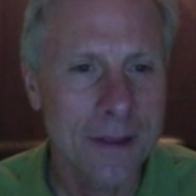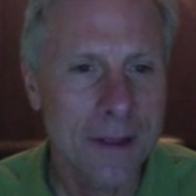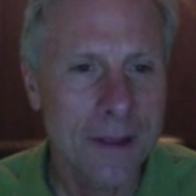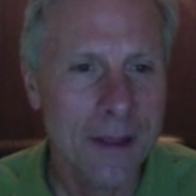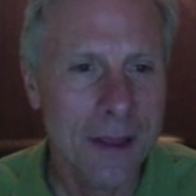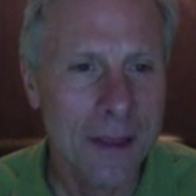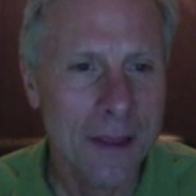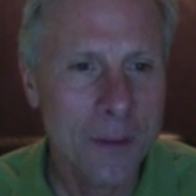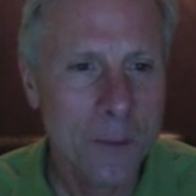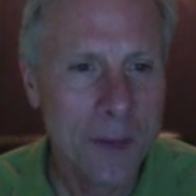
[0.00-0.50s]

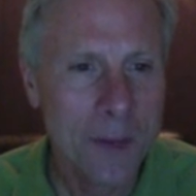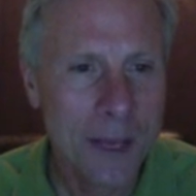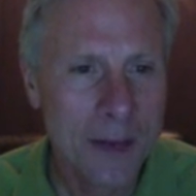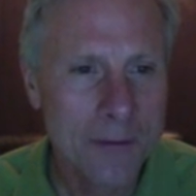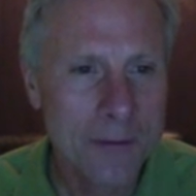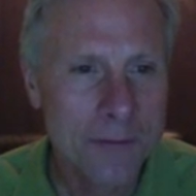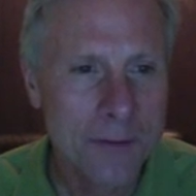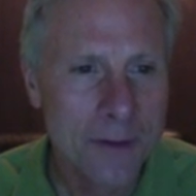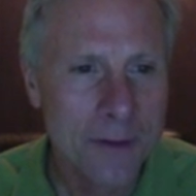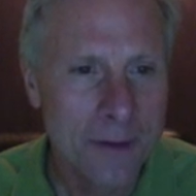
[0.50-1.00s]
And then we
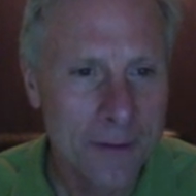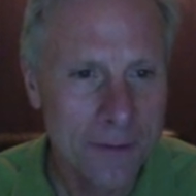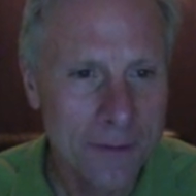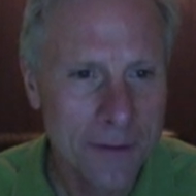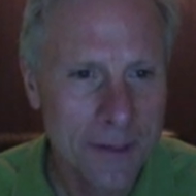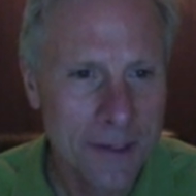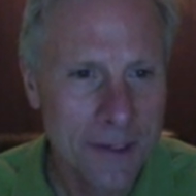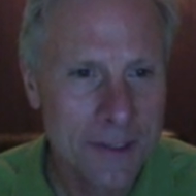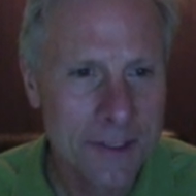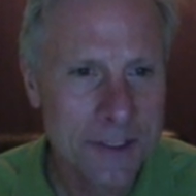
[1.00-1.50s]
have
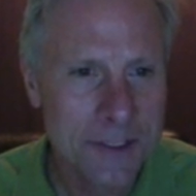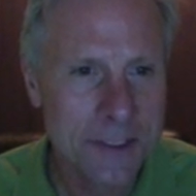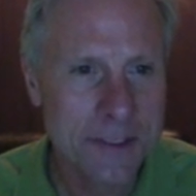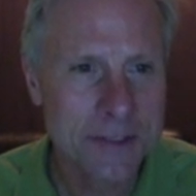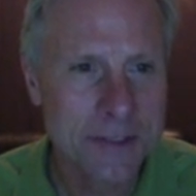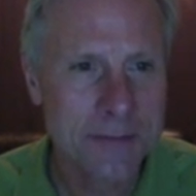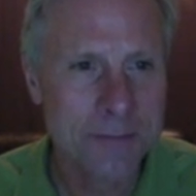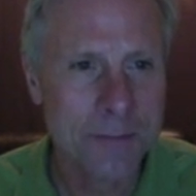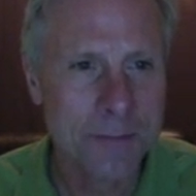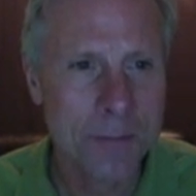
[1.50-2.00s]
this,
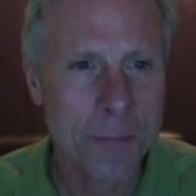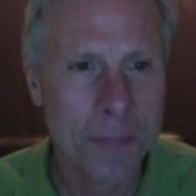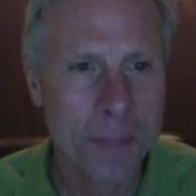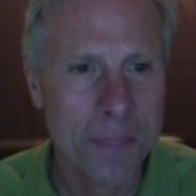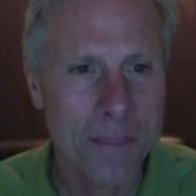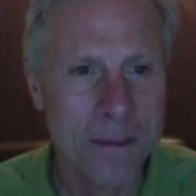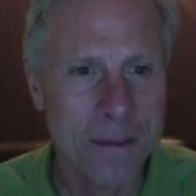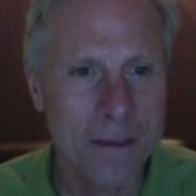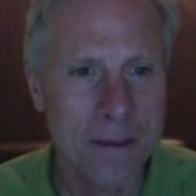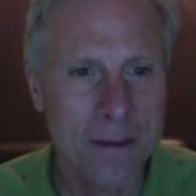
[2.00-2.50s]

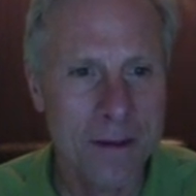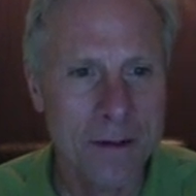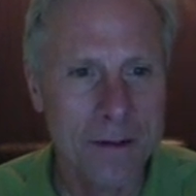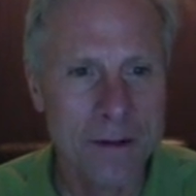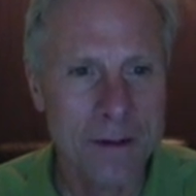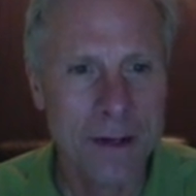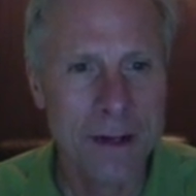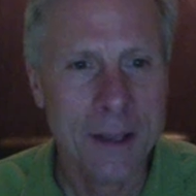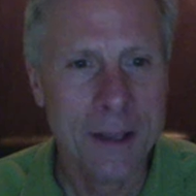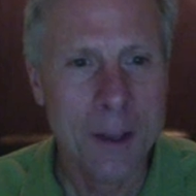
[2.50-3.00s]

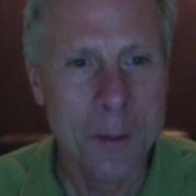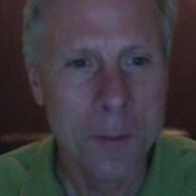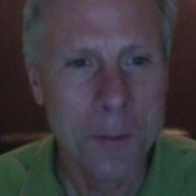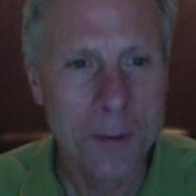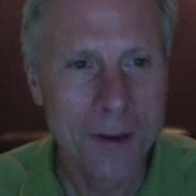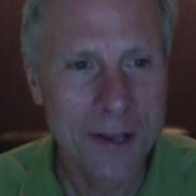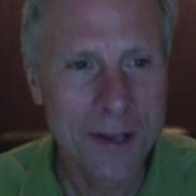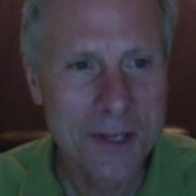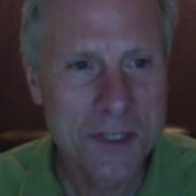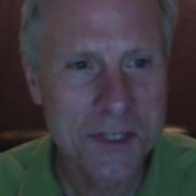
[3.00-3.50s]
Okay,
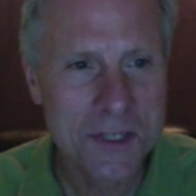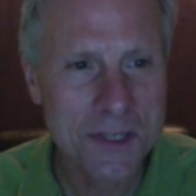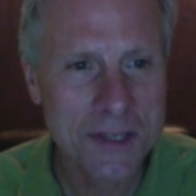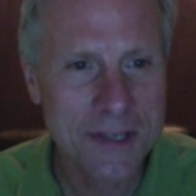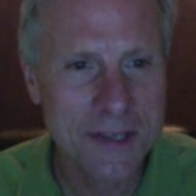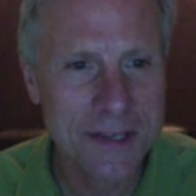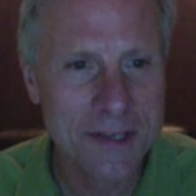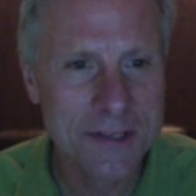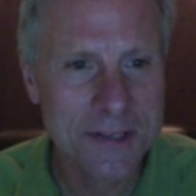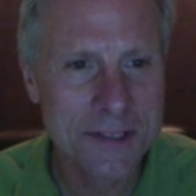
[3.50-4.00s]
plus
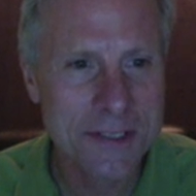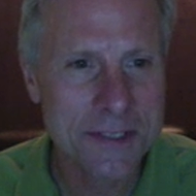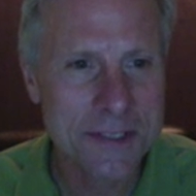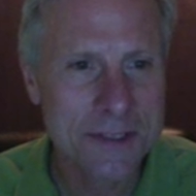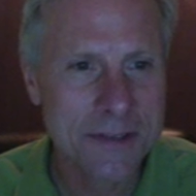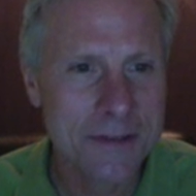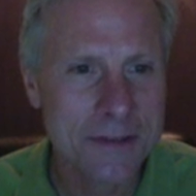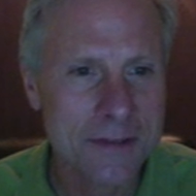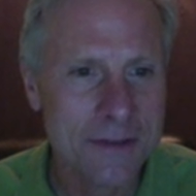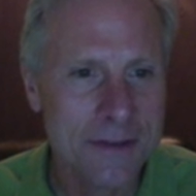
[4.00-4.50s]

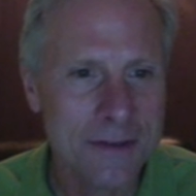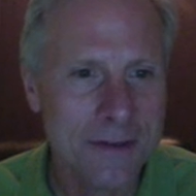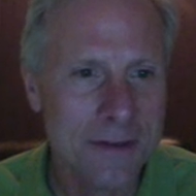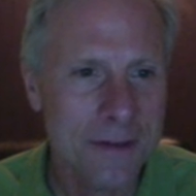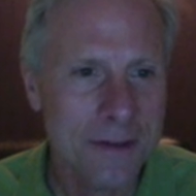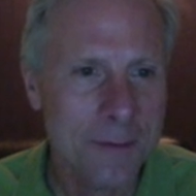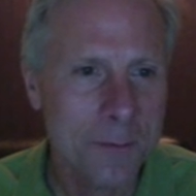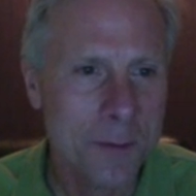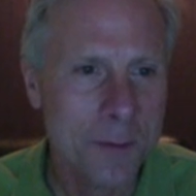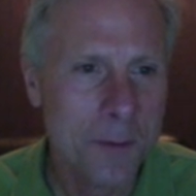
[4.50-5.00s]
this,
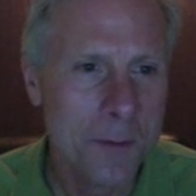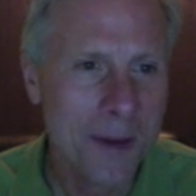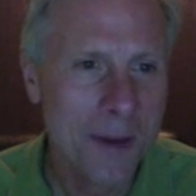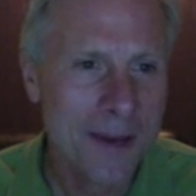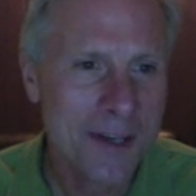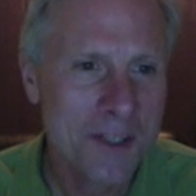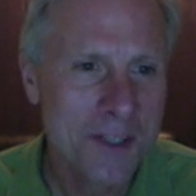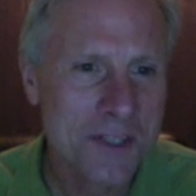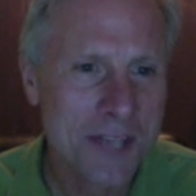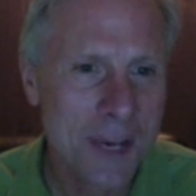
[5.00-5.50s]
but
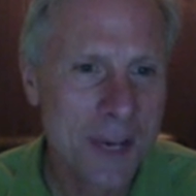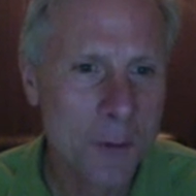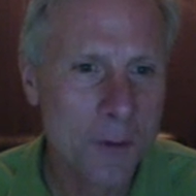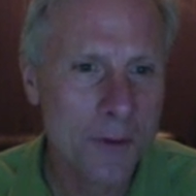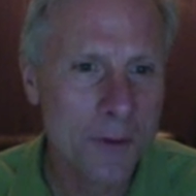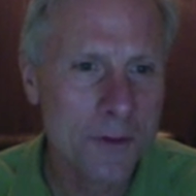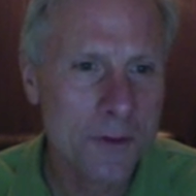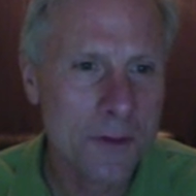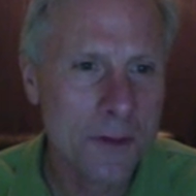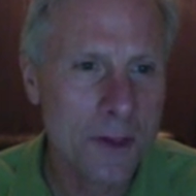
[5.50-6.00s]
minus that. Well,
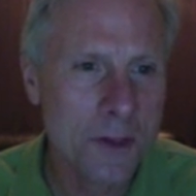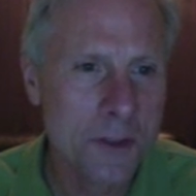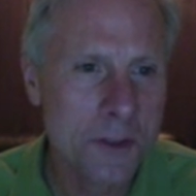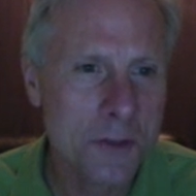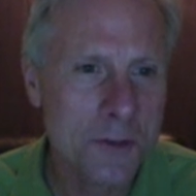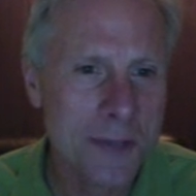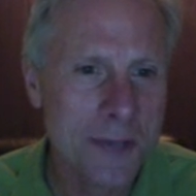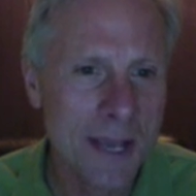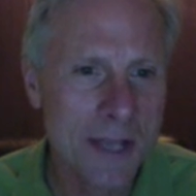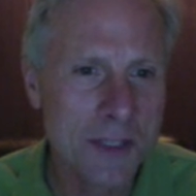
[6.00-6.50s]
do those
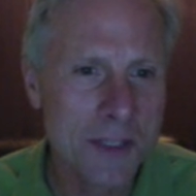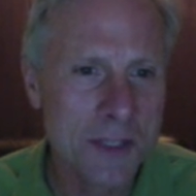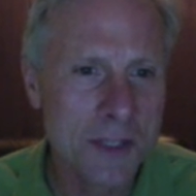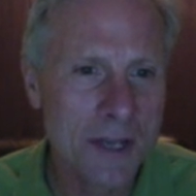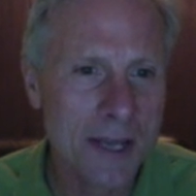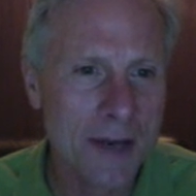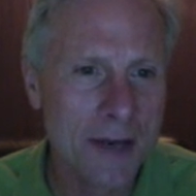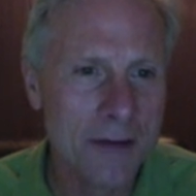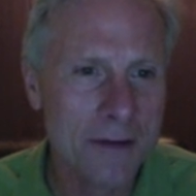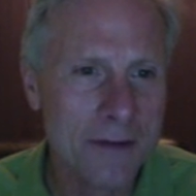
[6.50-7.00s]
two cancel
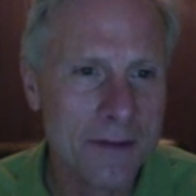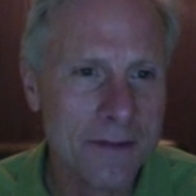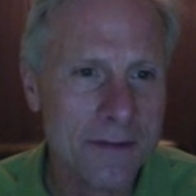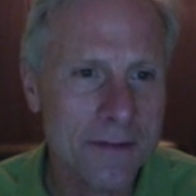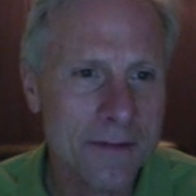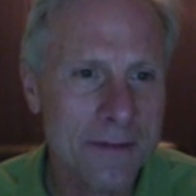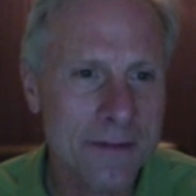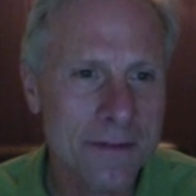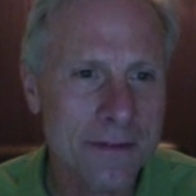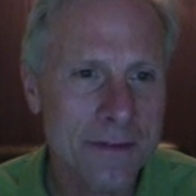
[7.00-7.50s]
out?
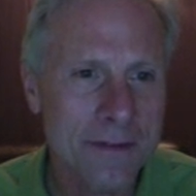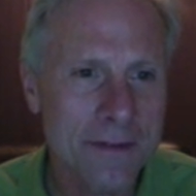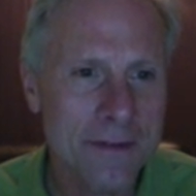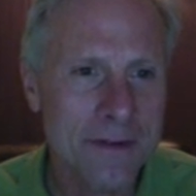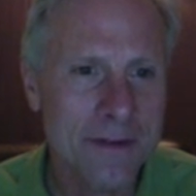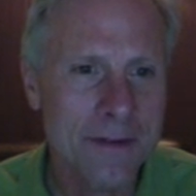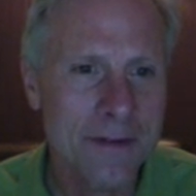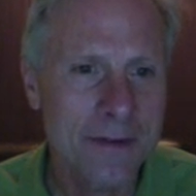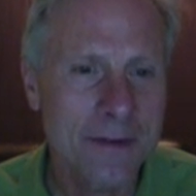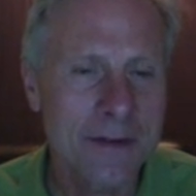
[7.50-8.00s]

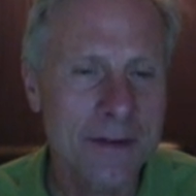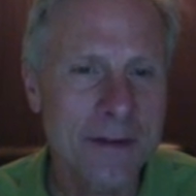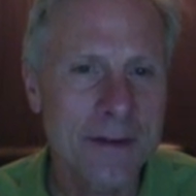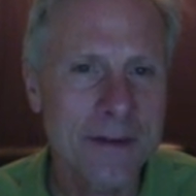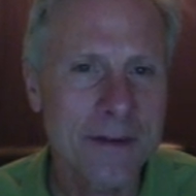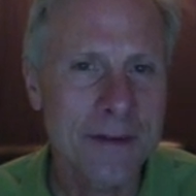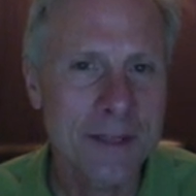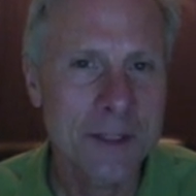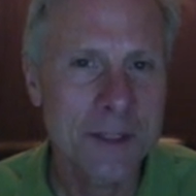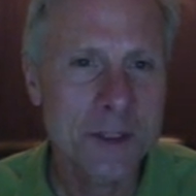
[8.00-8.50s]

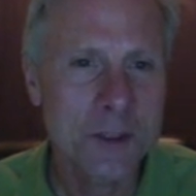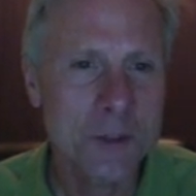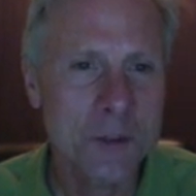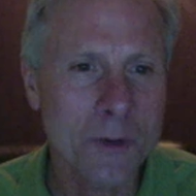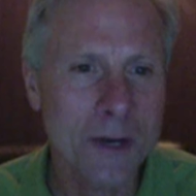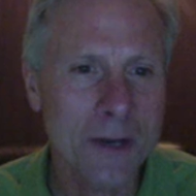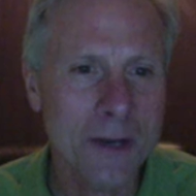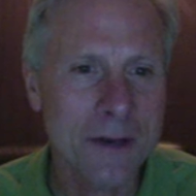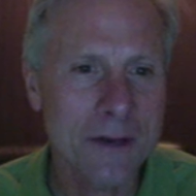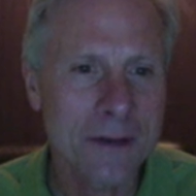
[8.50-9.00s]
They do,
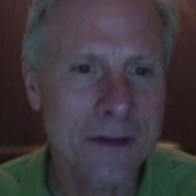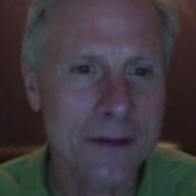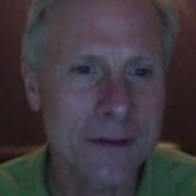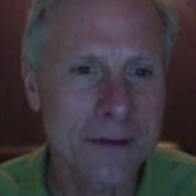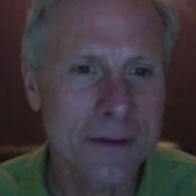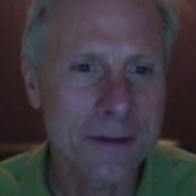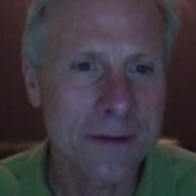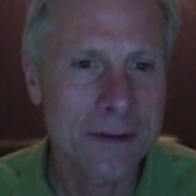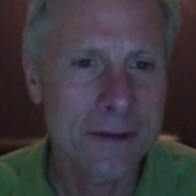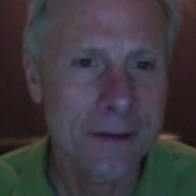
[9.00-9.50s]
right?
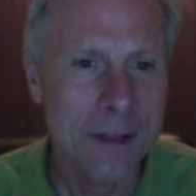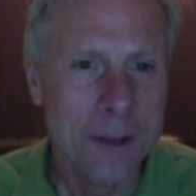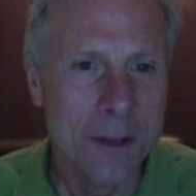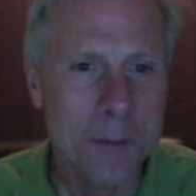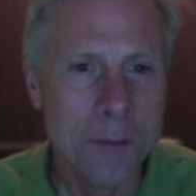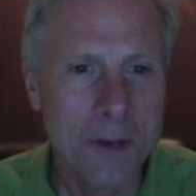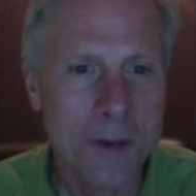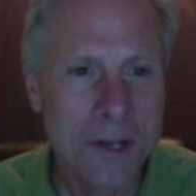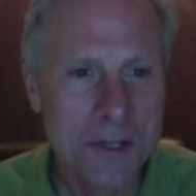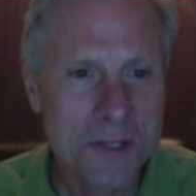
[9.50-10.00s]

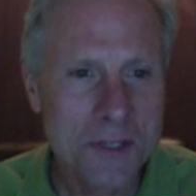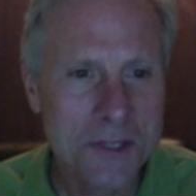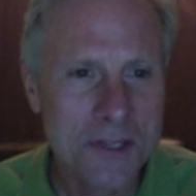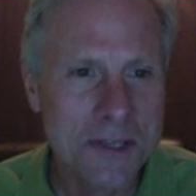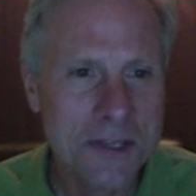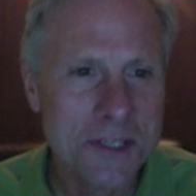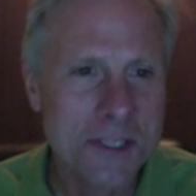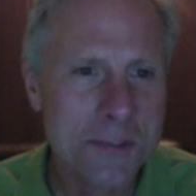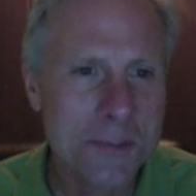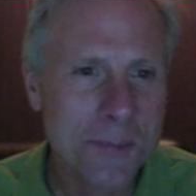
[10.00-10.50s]
Plus
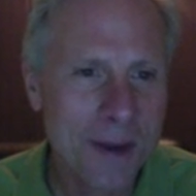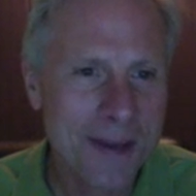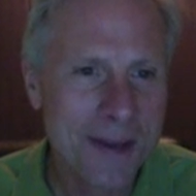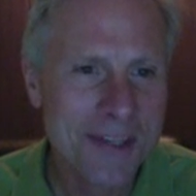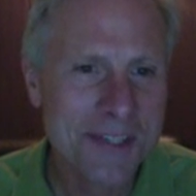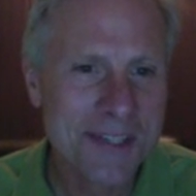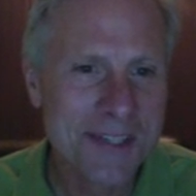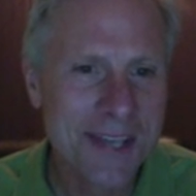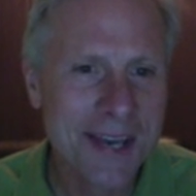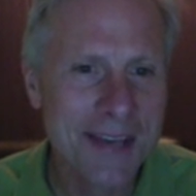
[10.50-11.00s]
this
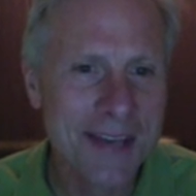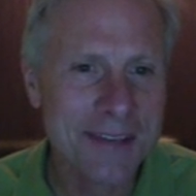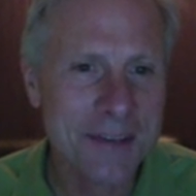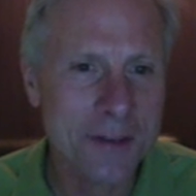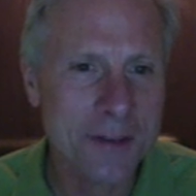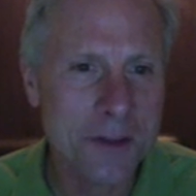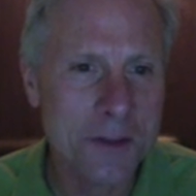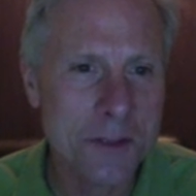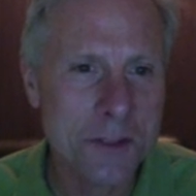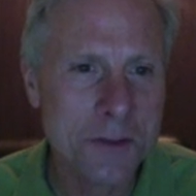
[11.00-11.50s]
minus that. Do
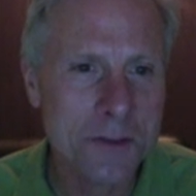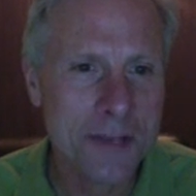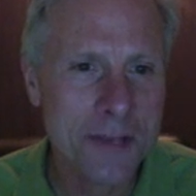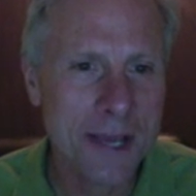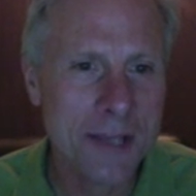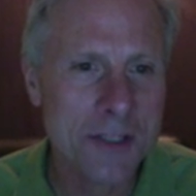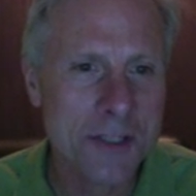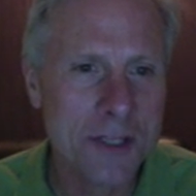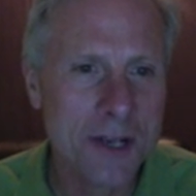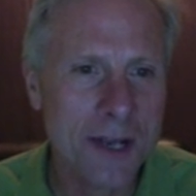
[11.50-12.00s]
those two
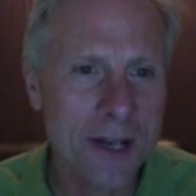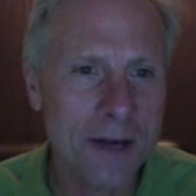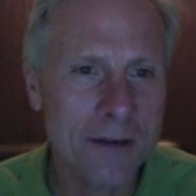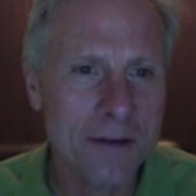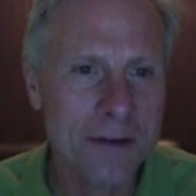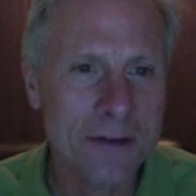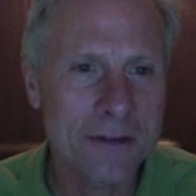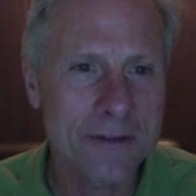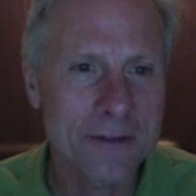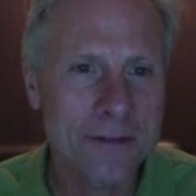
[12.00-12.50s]
cancel out?
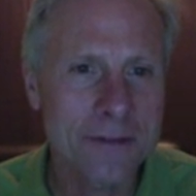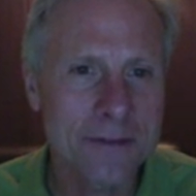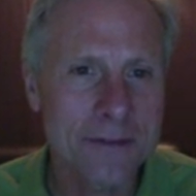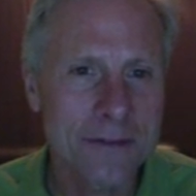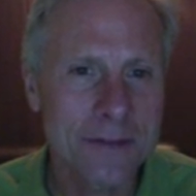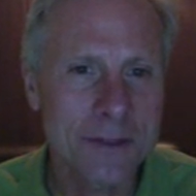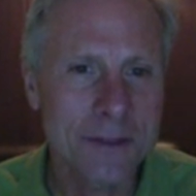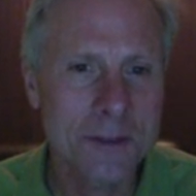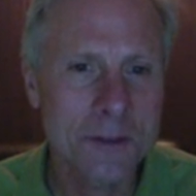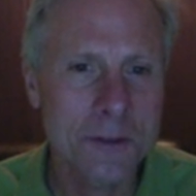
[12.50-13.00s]

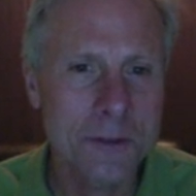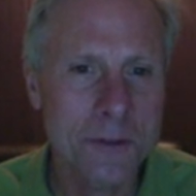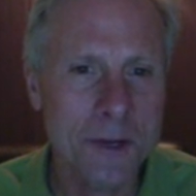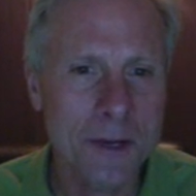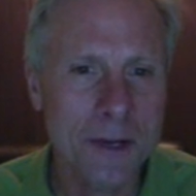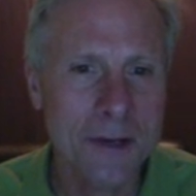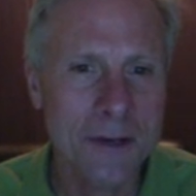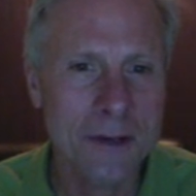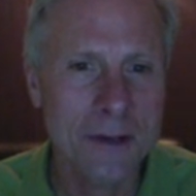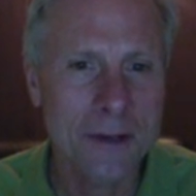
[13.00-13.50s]
They do,
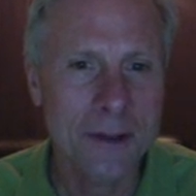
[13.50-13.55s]
right?